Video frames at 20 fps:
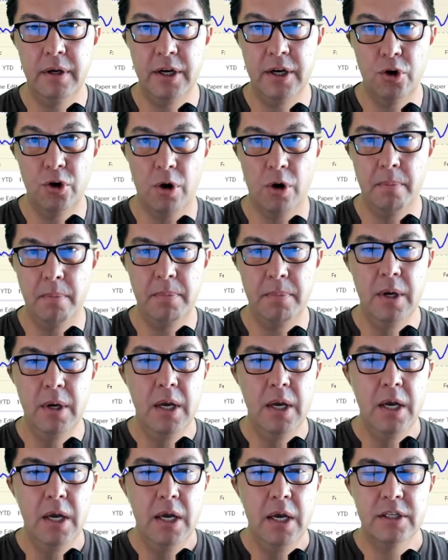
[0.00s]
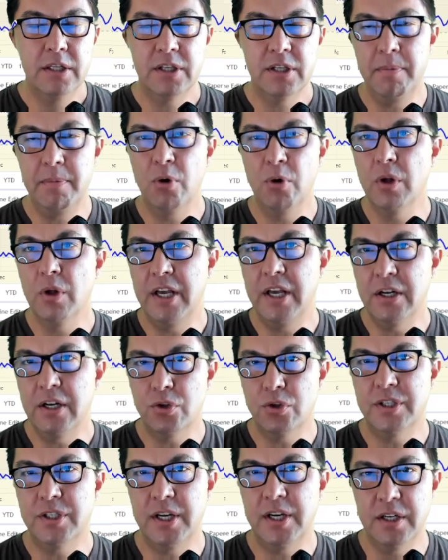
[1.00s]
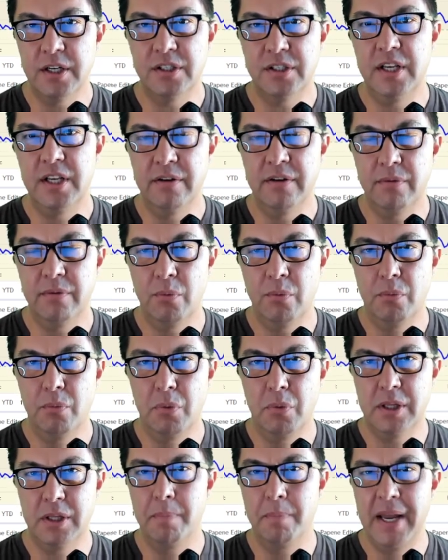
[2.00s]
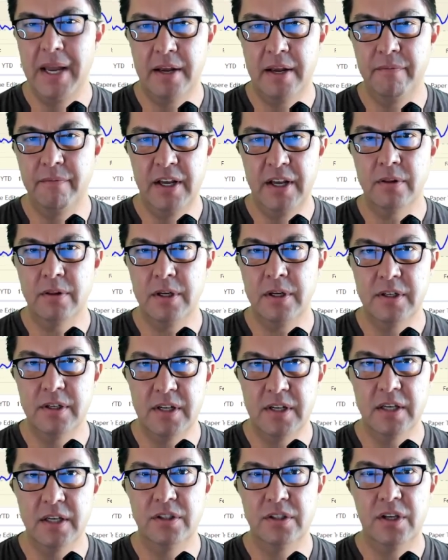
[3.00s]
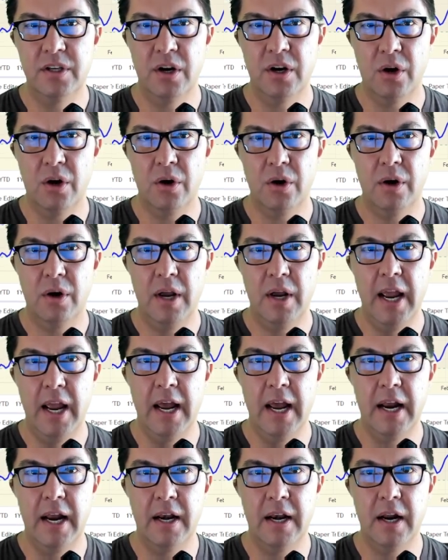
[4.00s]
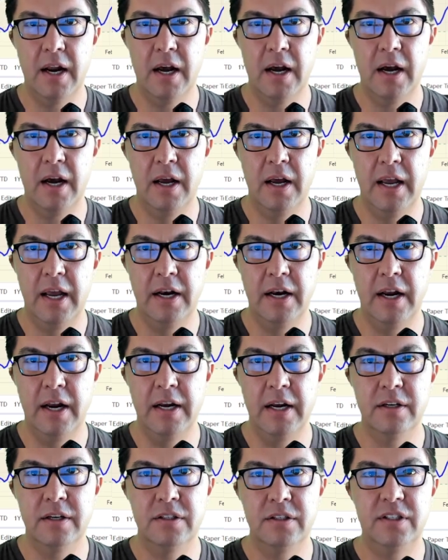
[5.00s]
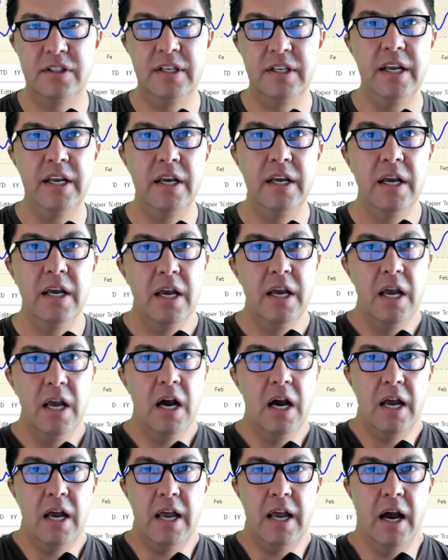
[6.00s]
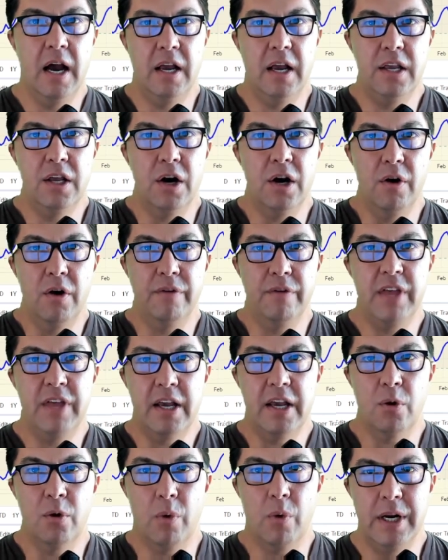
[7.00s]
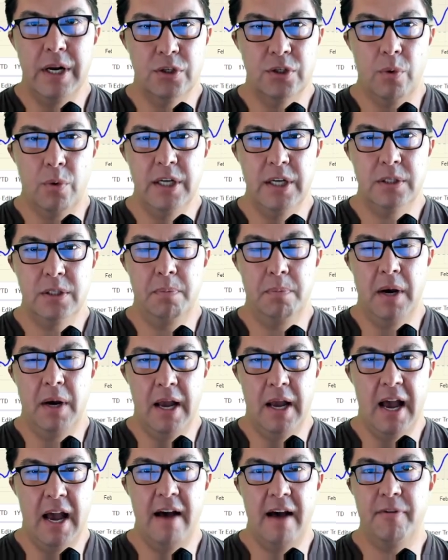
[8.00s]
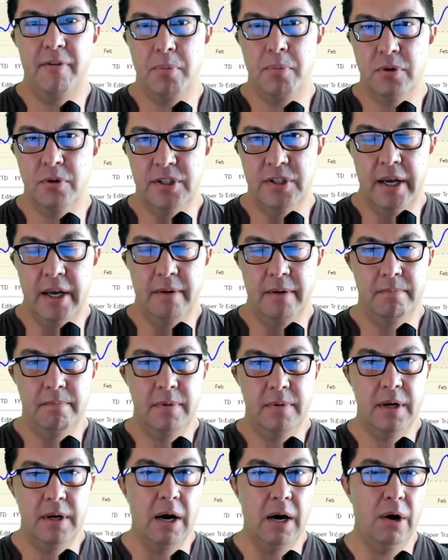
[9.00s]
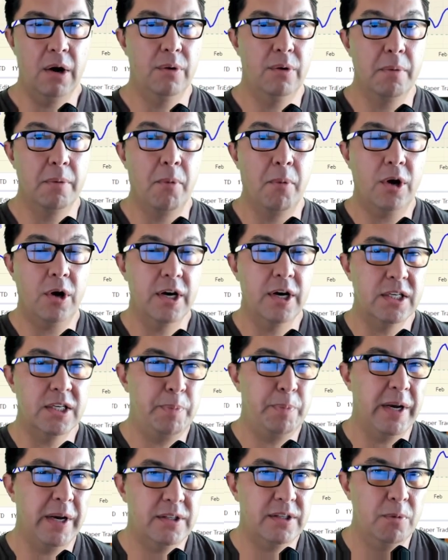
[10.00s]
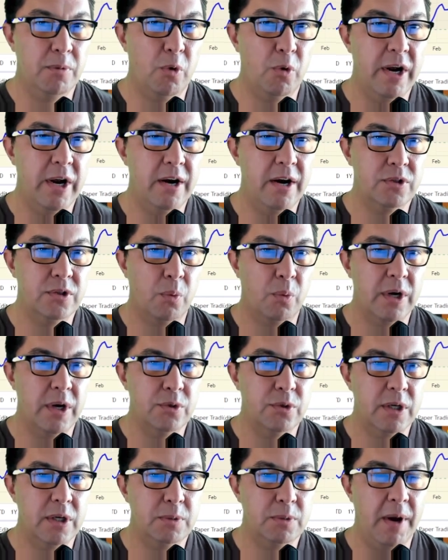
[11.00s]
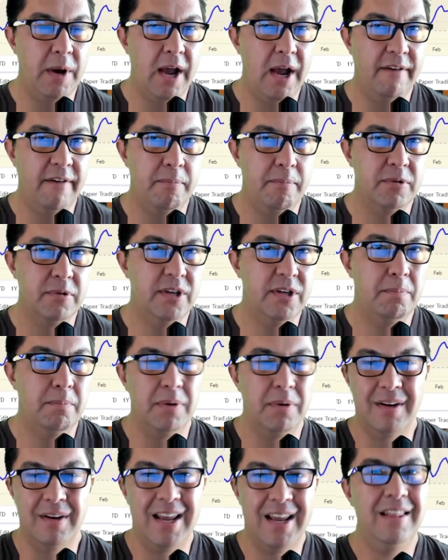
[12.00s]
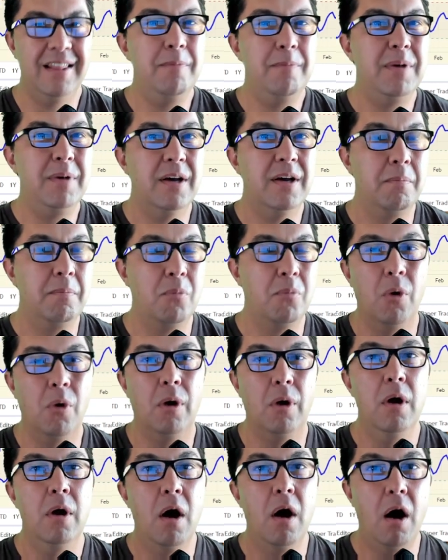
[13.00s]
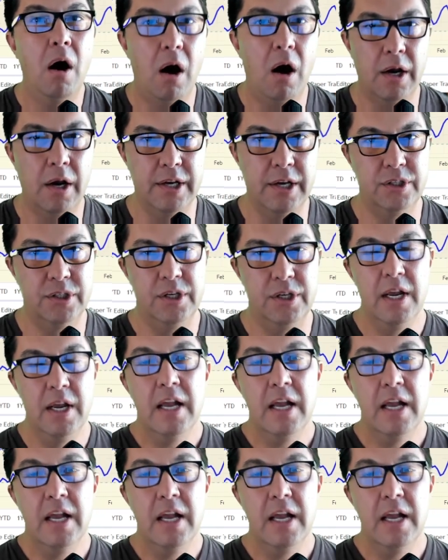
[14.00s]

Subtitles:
in Europe, it's going to be really interesting to see what the Bank of England does here, and see how, if they can raise rates by 0.5%. Now, the market expects them to raise rates by 0.5%, but can they become more hawkish?